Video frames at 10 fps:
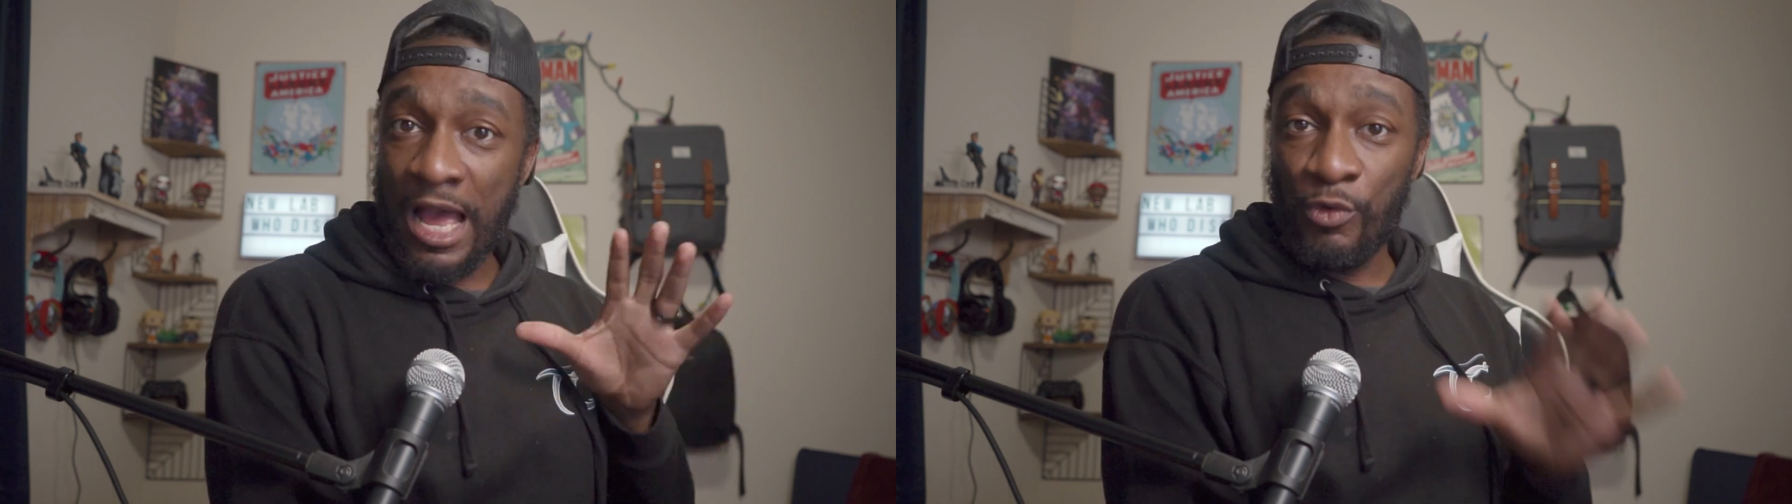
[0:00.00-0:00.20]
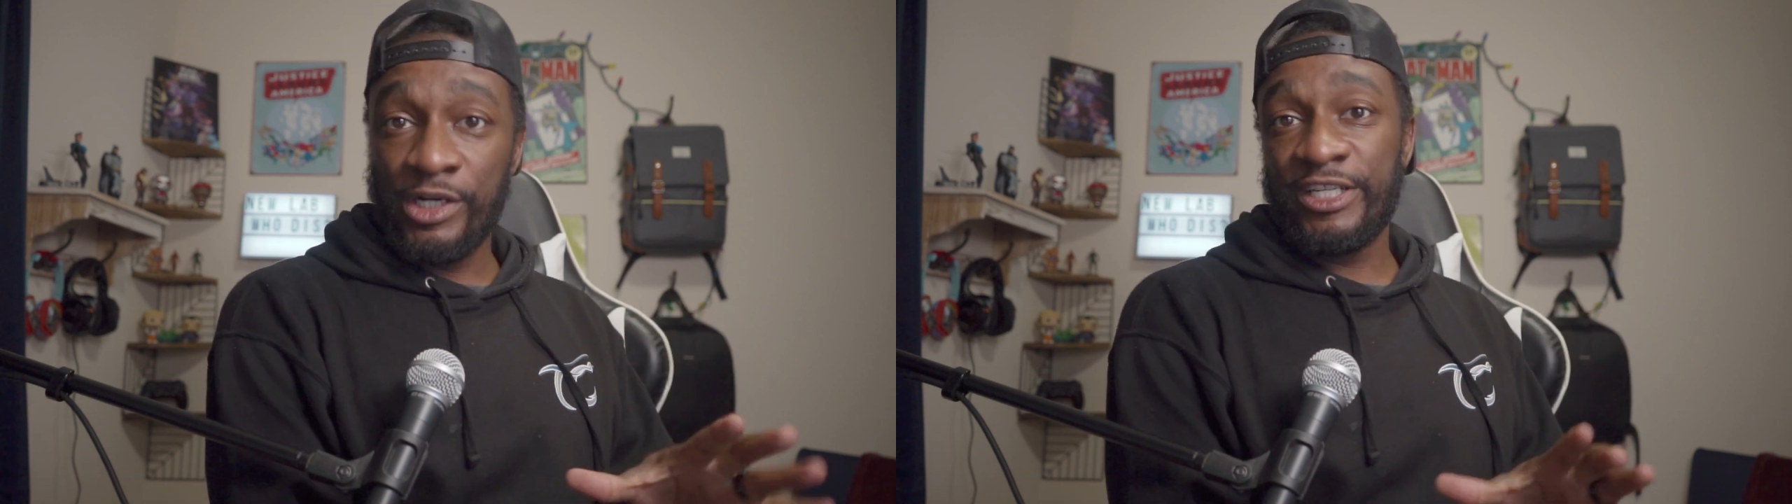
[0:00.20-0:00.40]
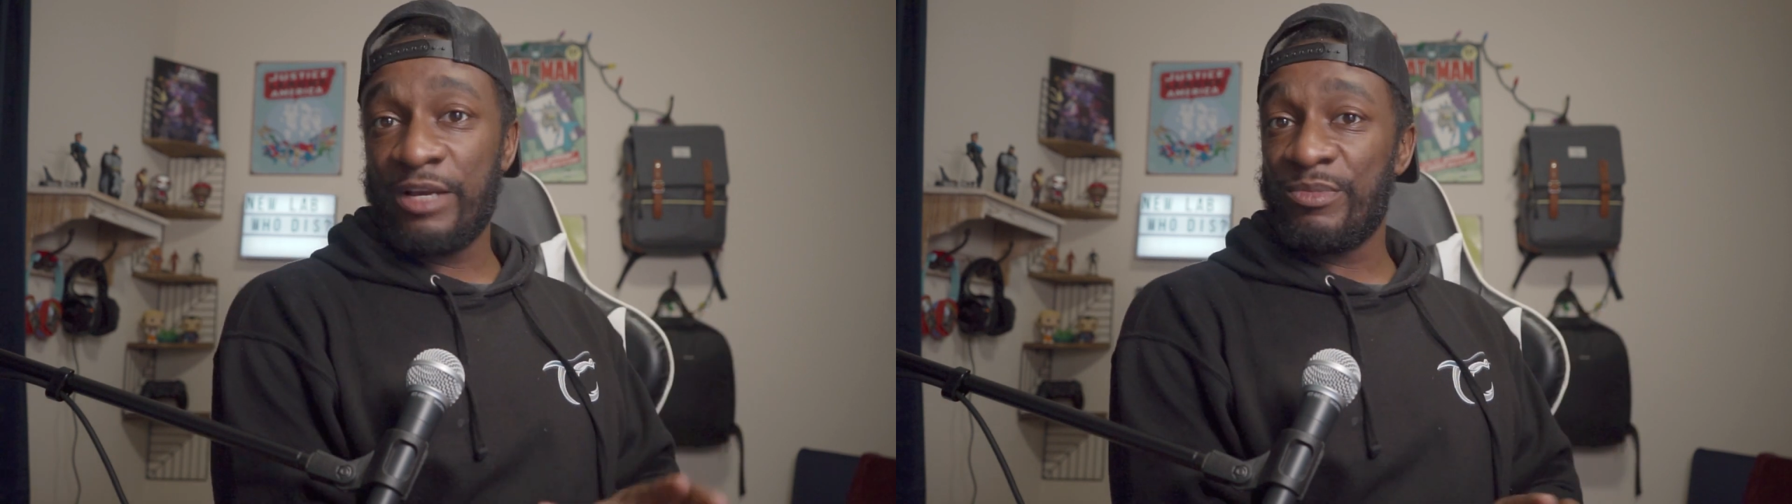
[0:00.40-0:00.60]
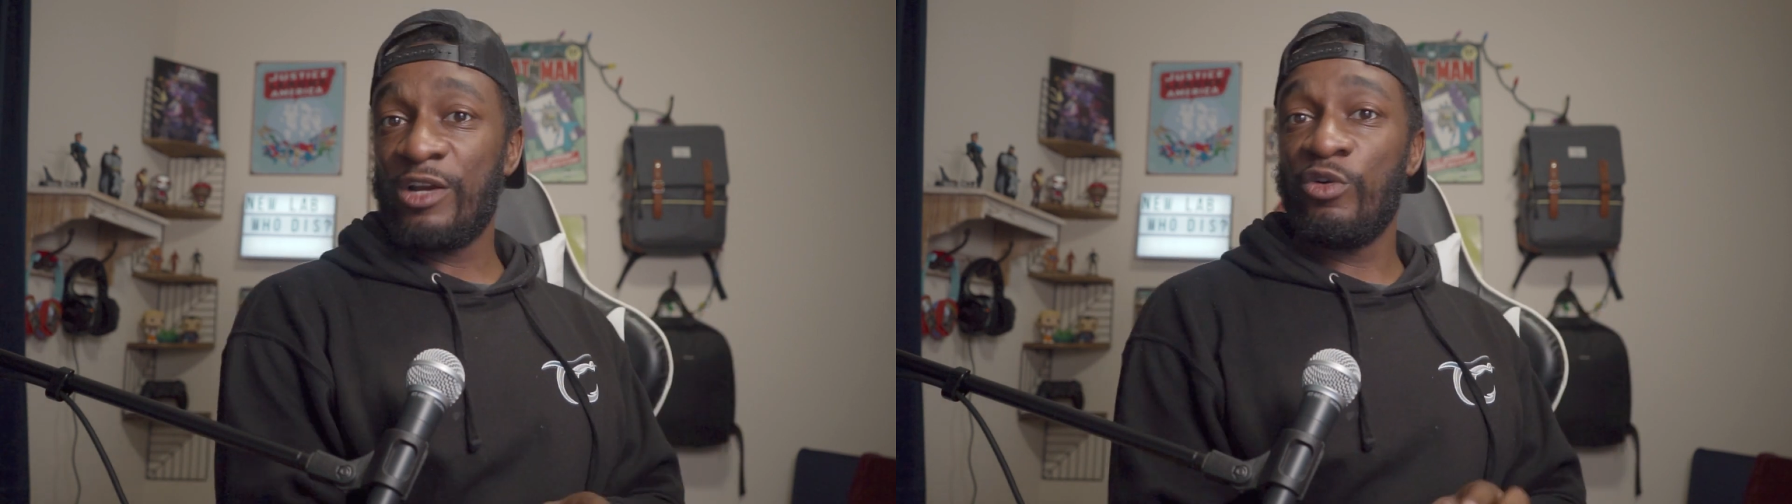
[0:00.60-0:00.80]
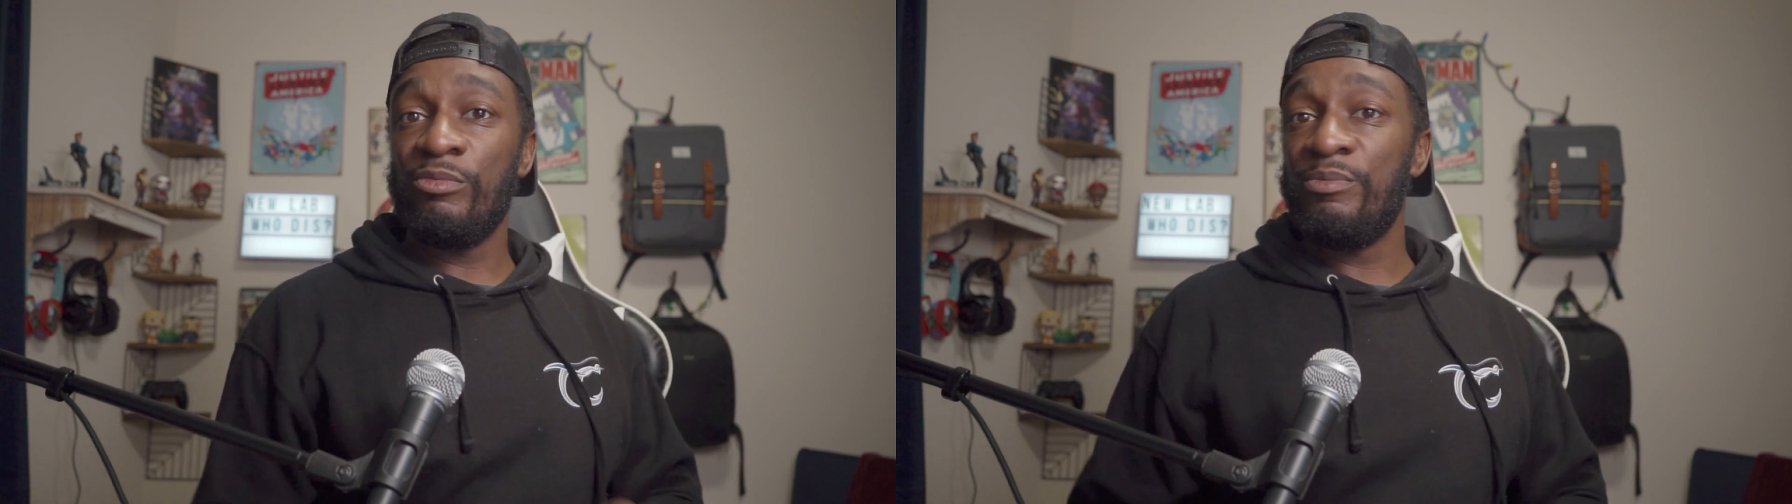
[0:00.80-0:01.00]
I want to check my
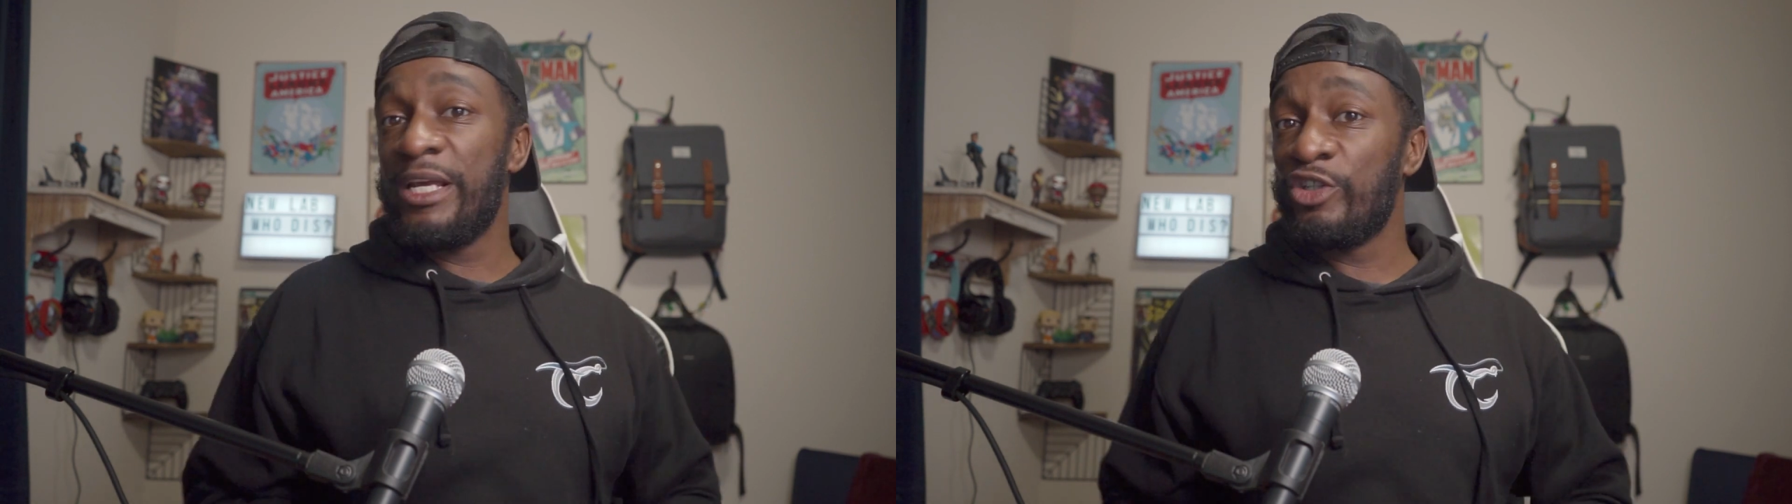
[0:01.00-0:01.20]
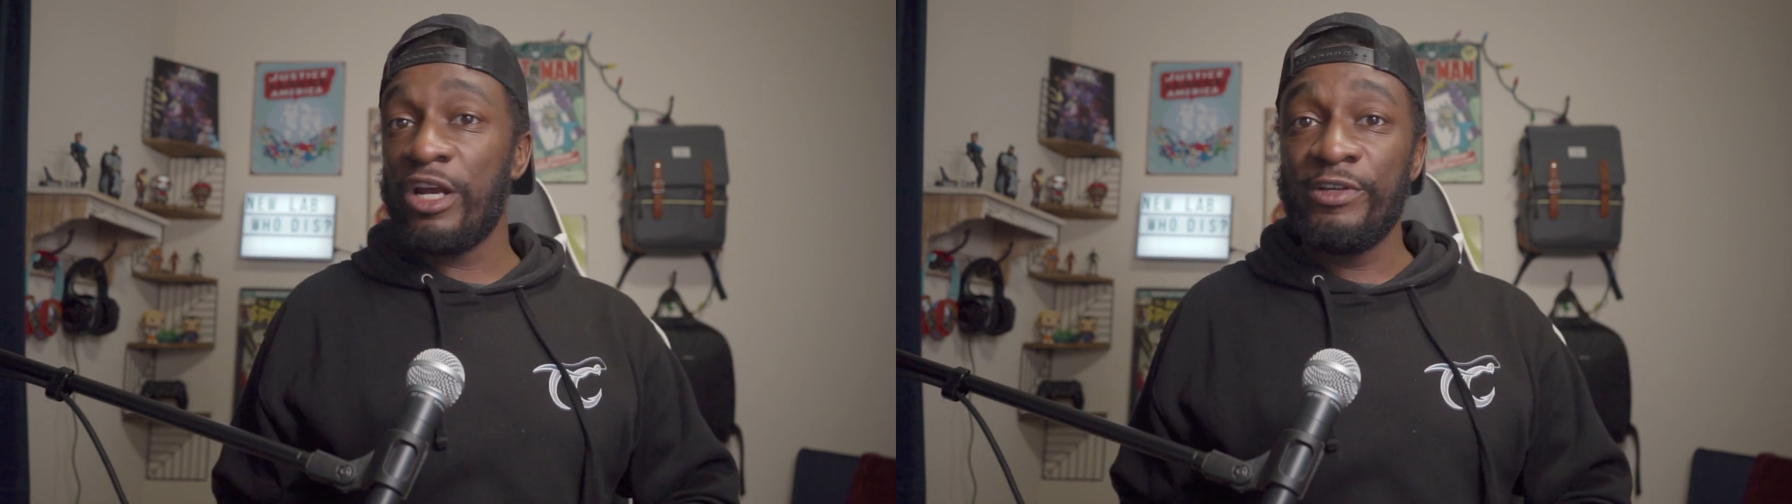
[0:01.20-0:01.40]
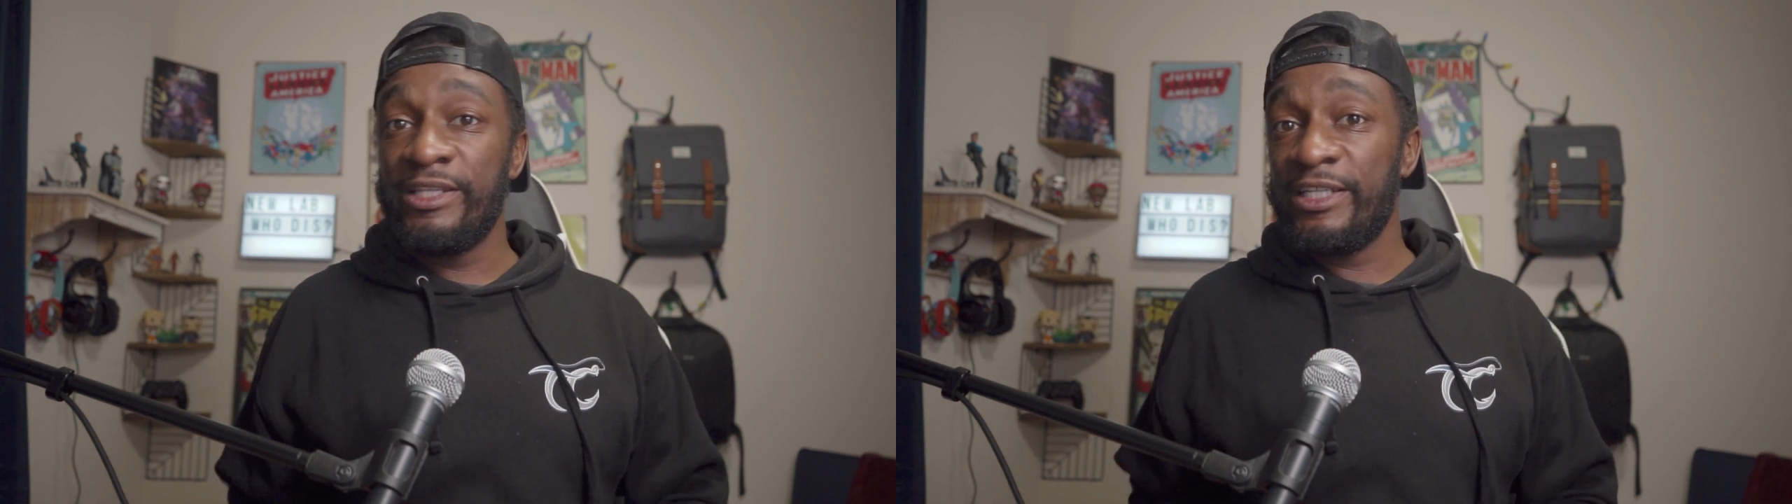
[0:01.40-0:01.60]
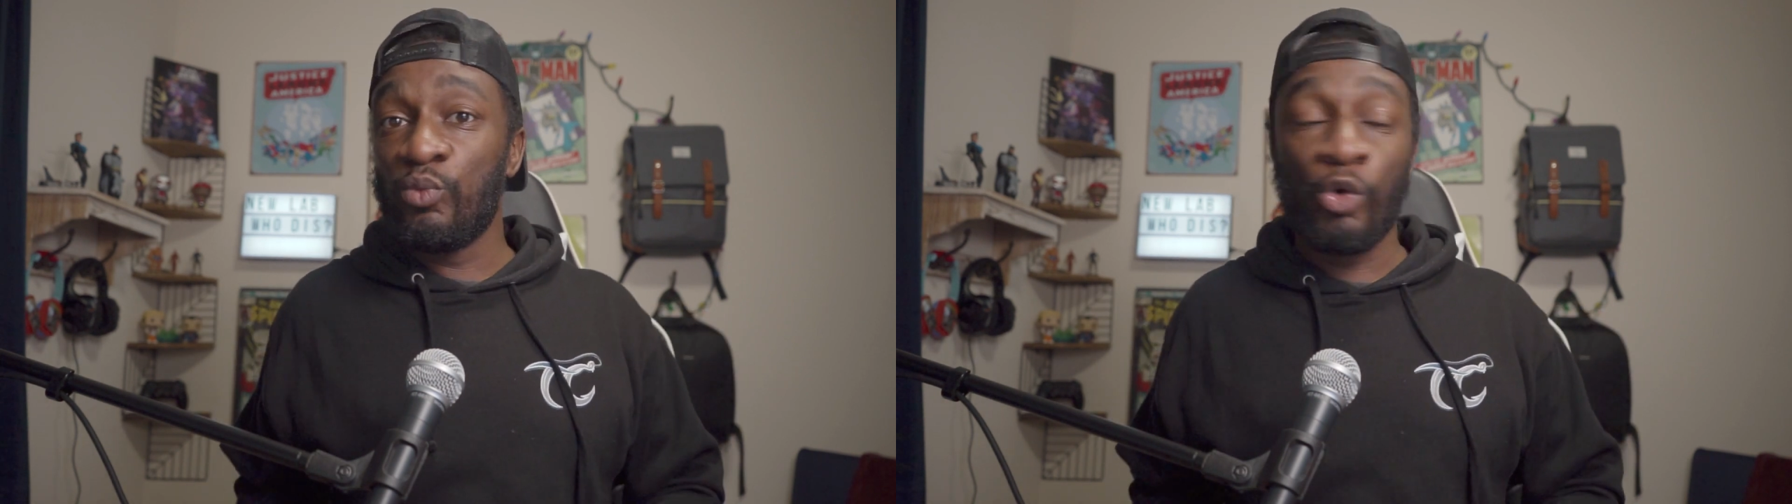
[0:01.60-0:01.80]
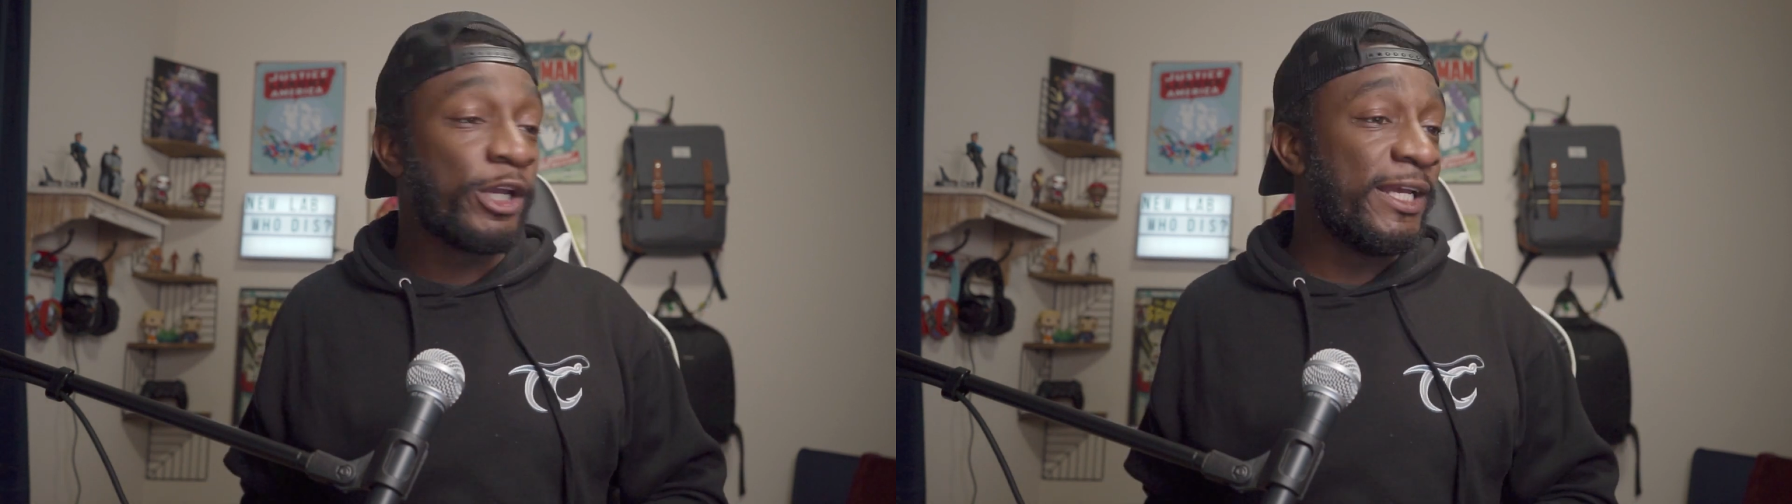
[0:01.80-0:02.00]
equipment, make sure everything's
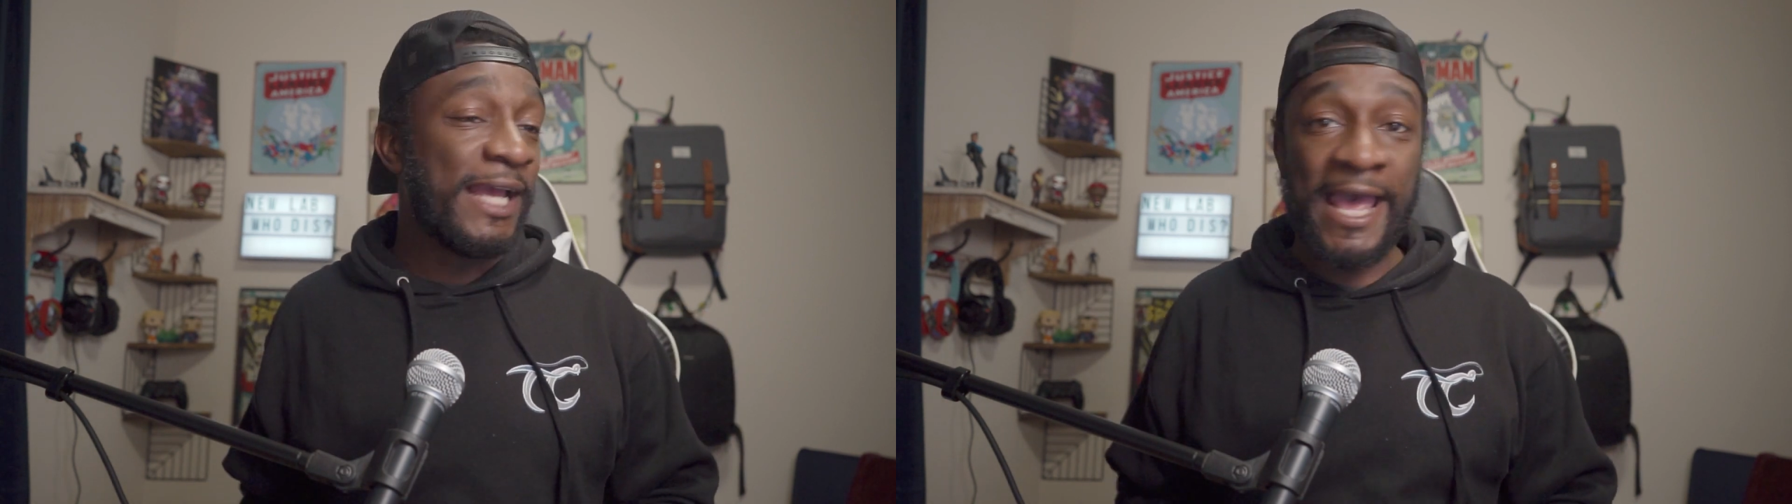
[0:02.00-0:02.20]
working